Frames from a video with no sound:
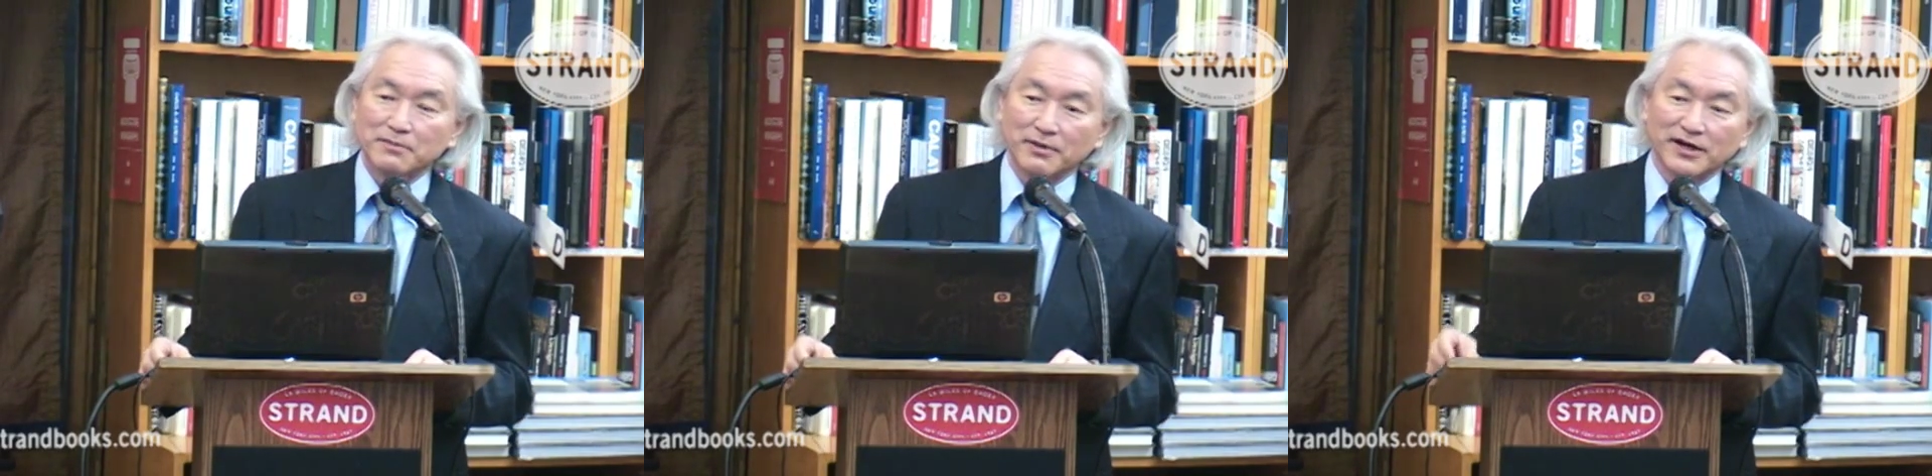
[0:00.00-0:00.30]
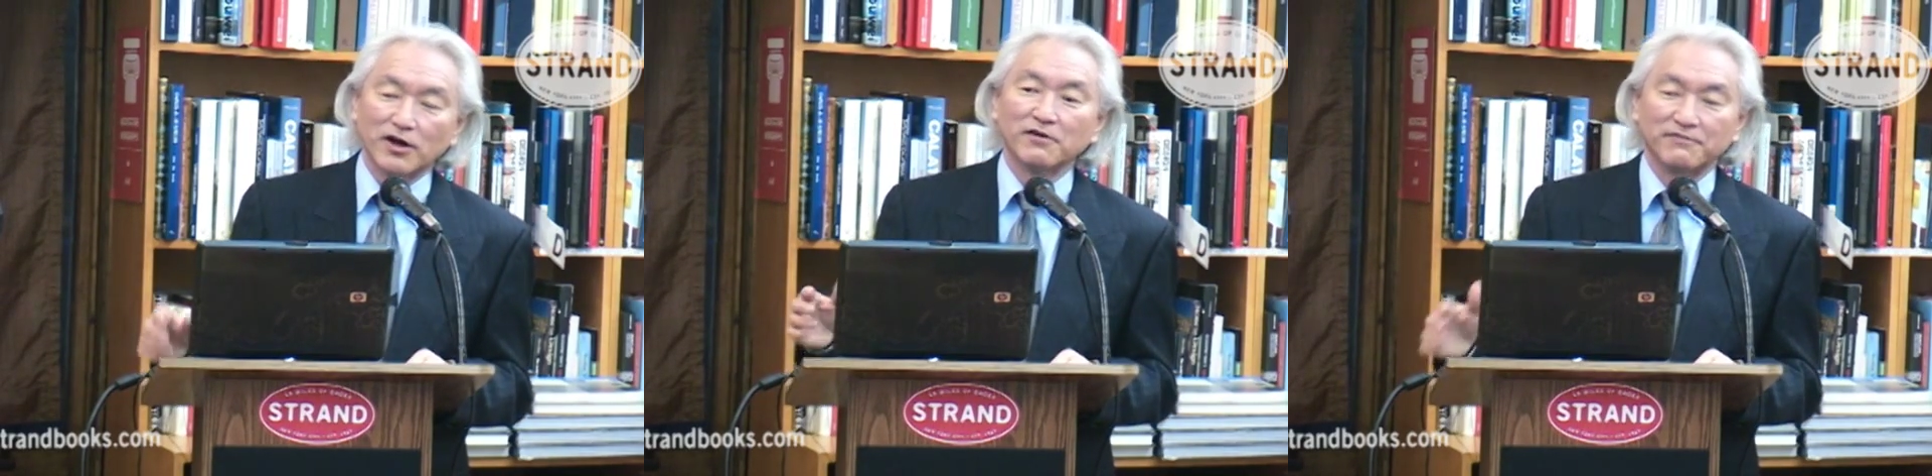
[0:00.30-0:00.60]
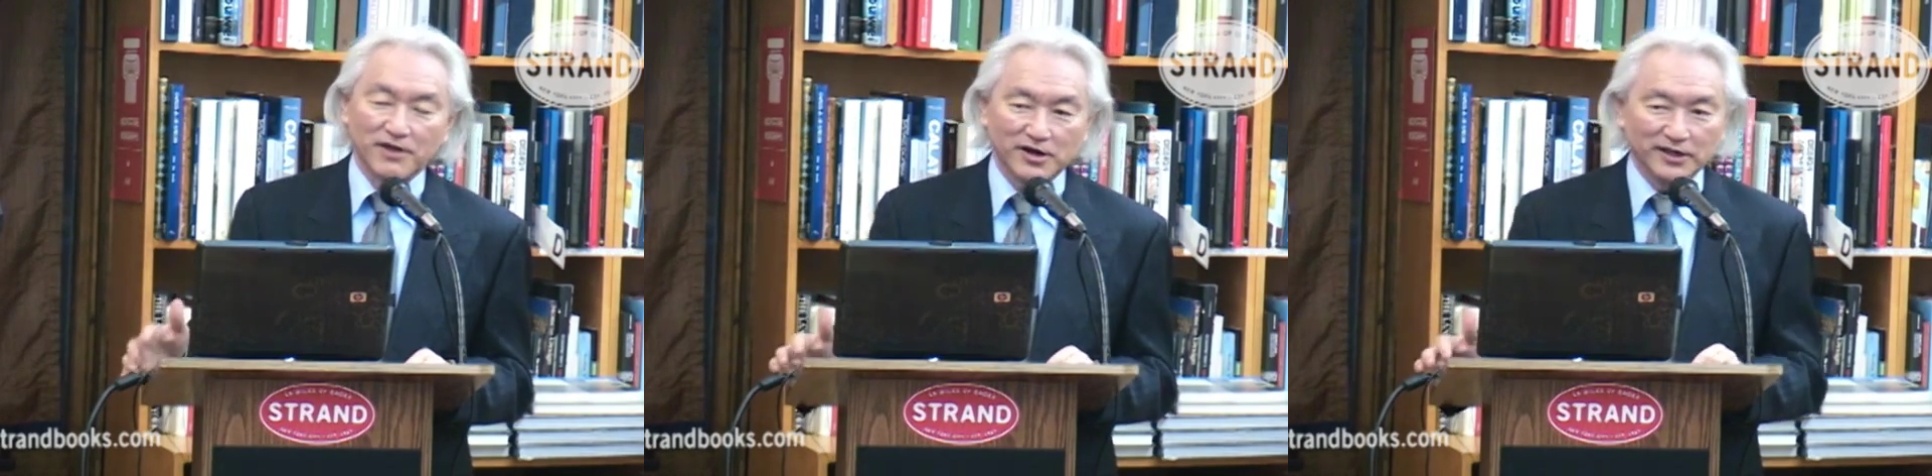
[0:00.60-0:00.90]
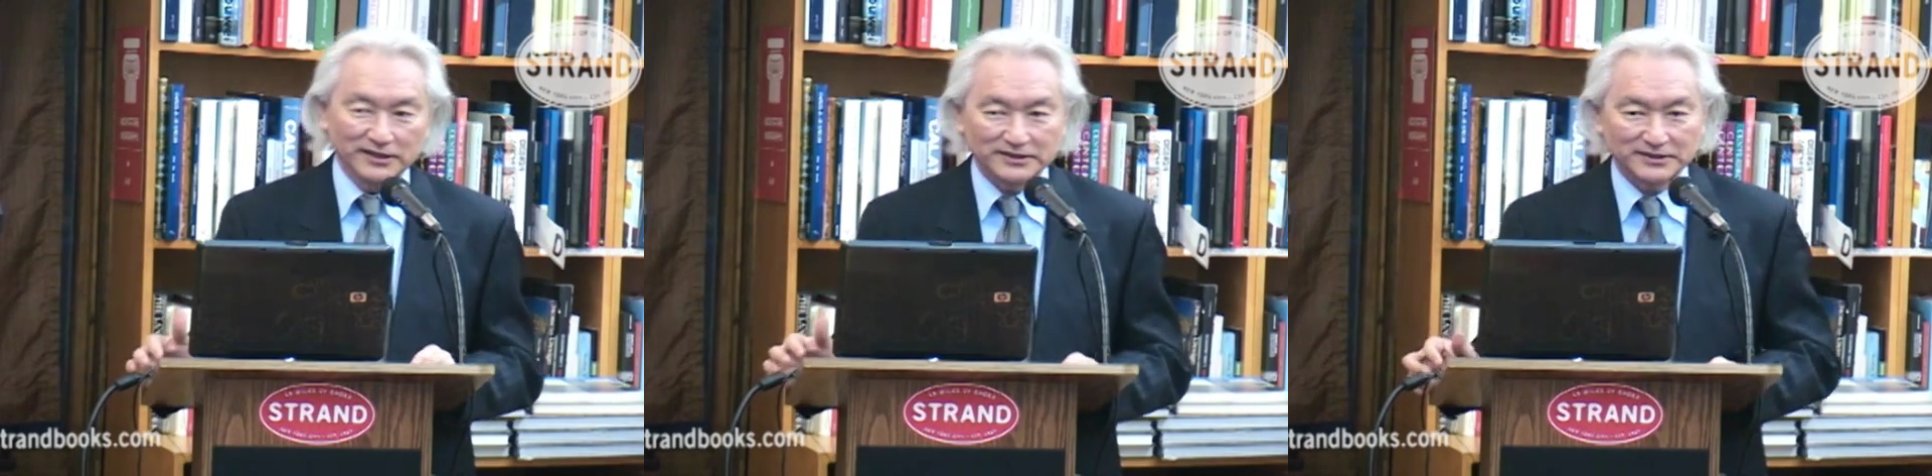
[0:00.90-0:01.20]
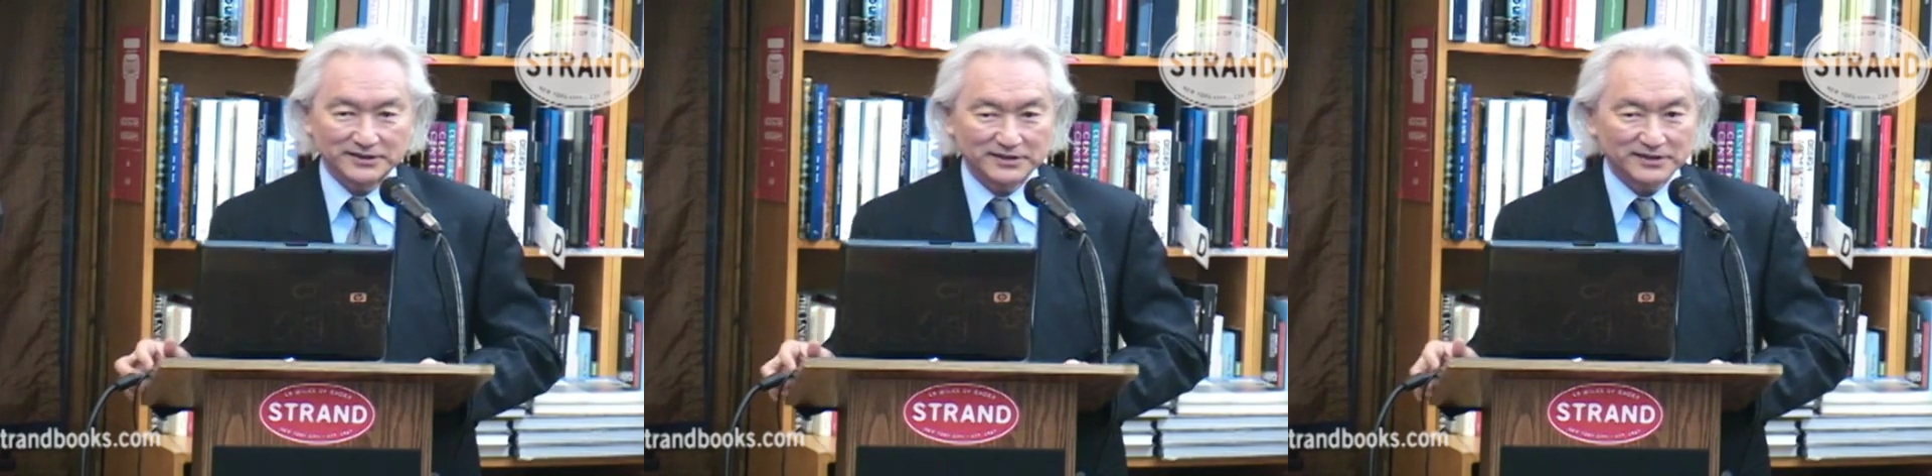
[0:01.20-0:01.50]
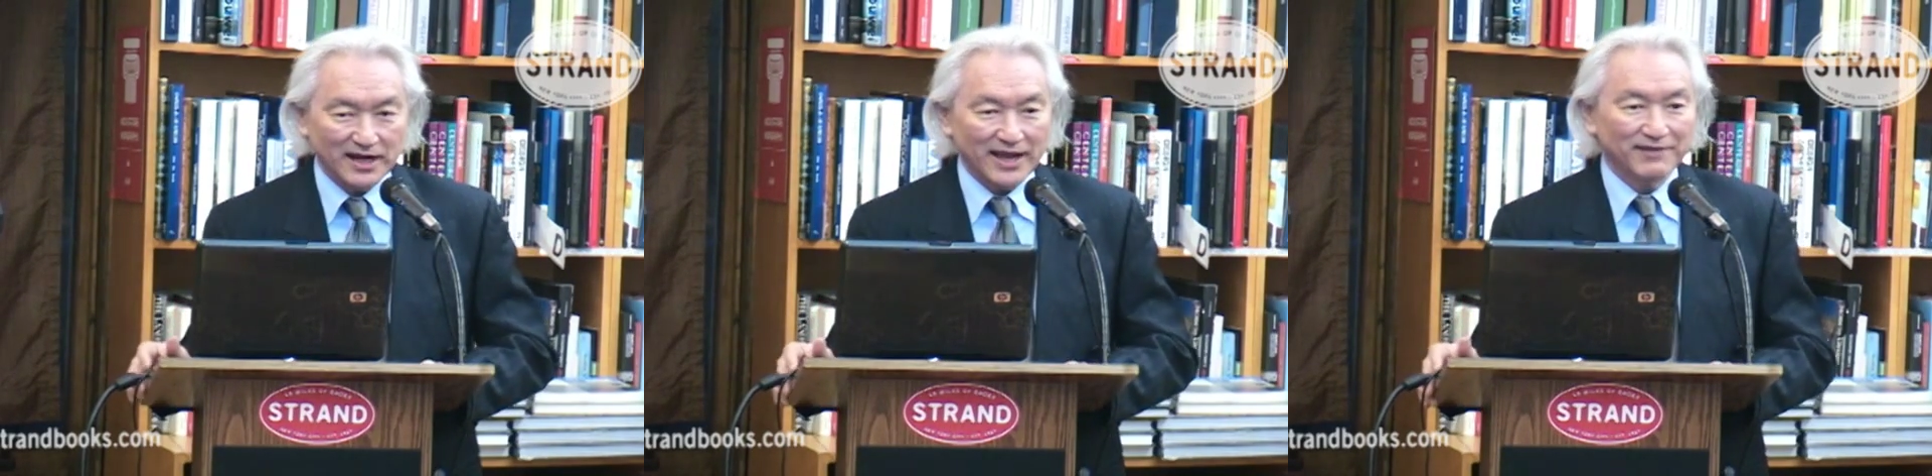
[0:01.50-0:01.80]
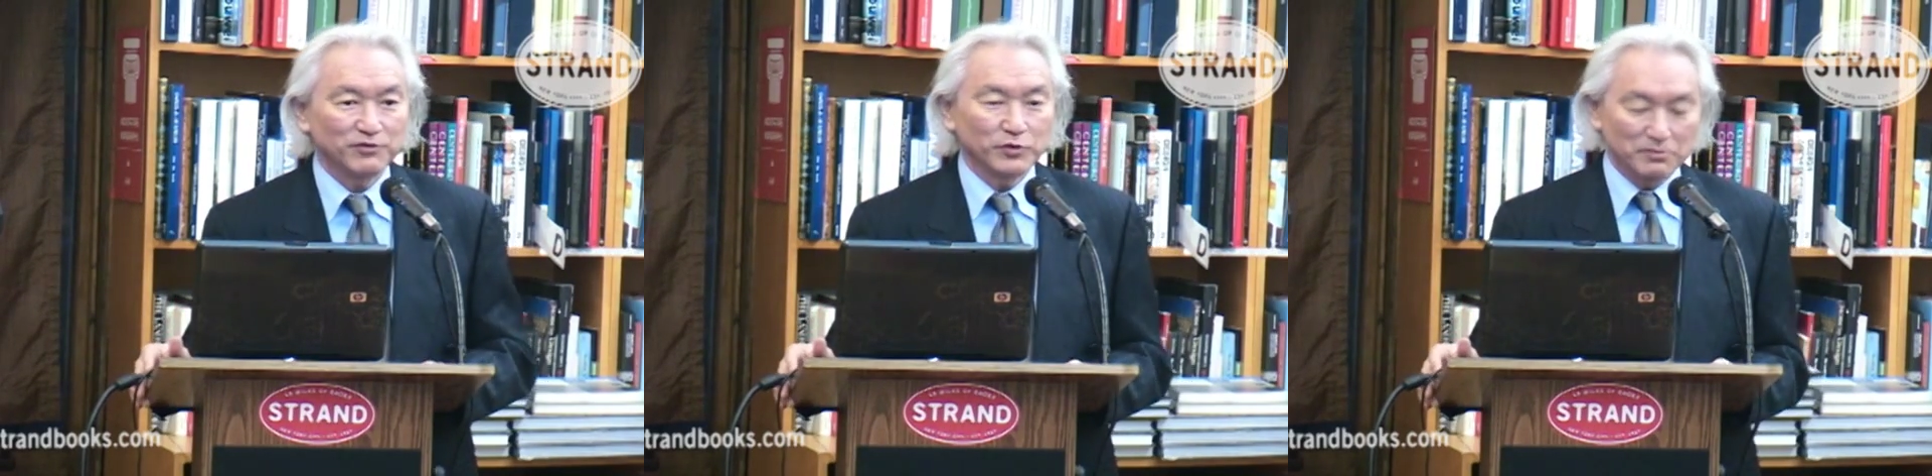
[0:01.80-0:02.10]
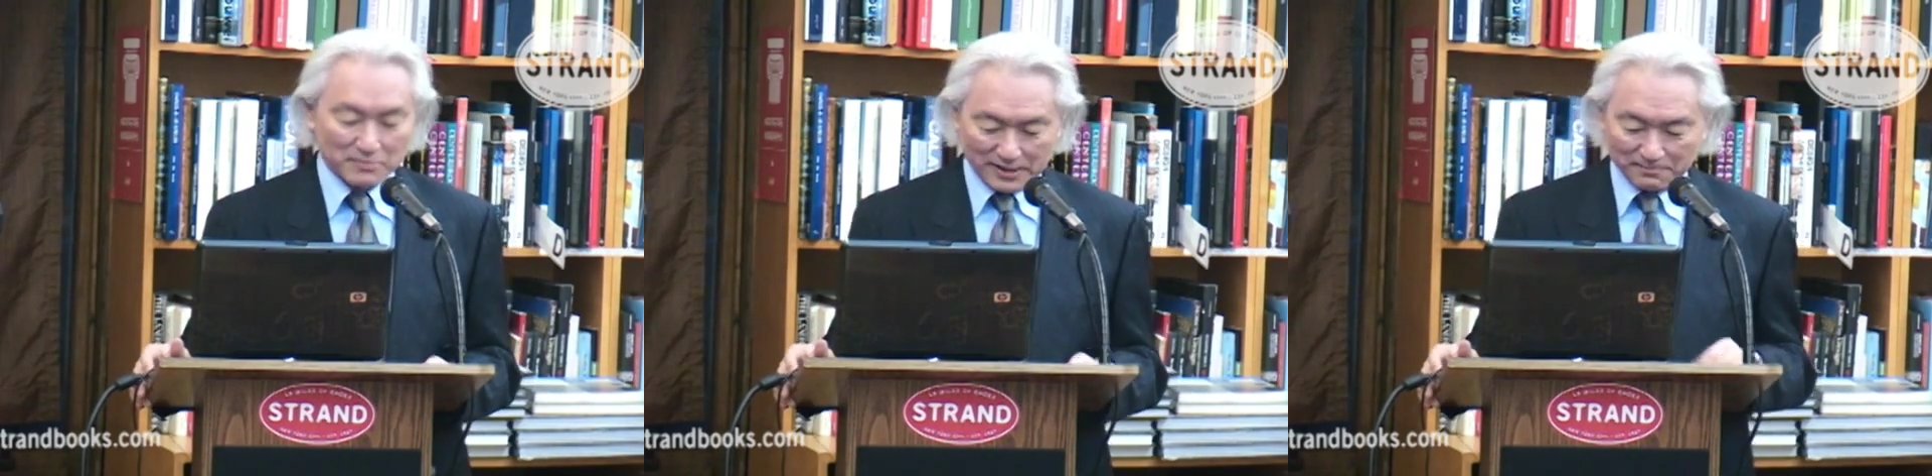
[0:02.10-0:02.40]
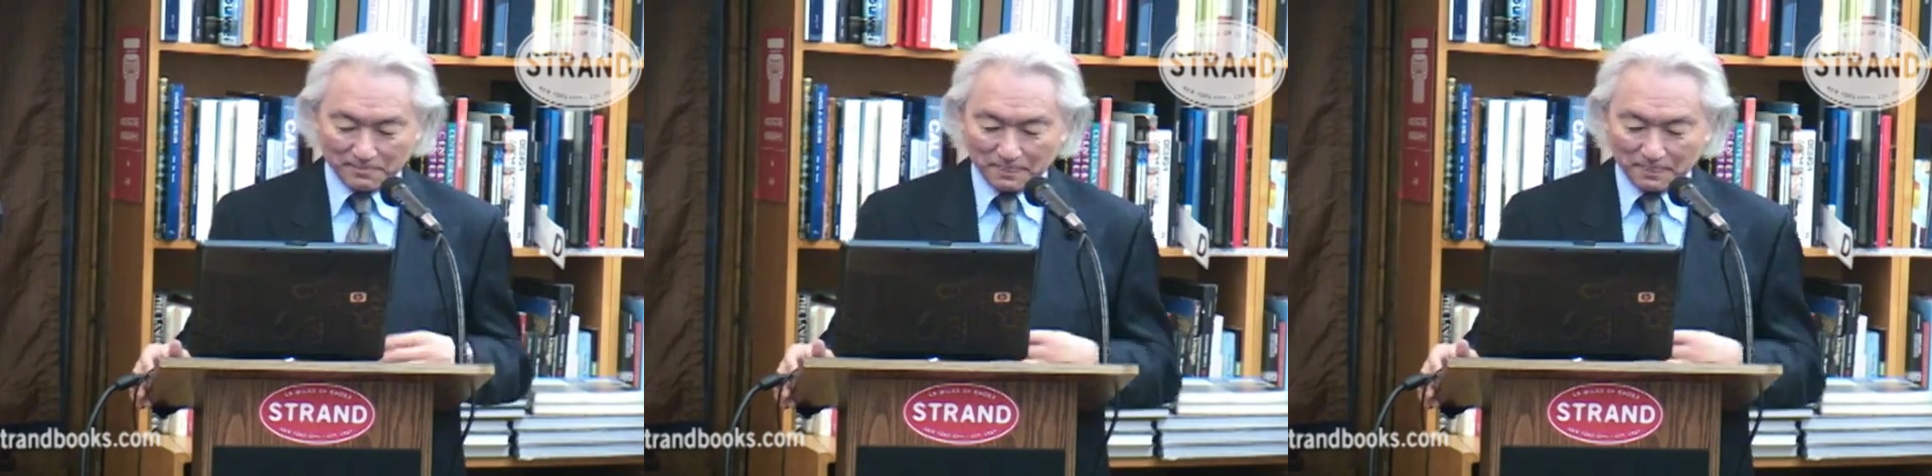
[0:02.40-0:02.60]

but in all fairness, I have to admit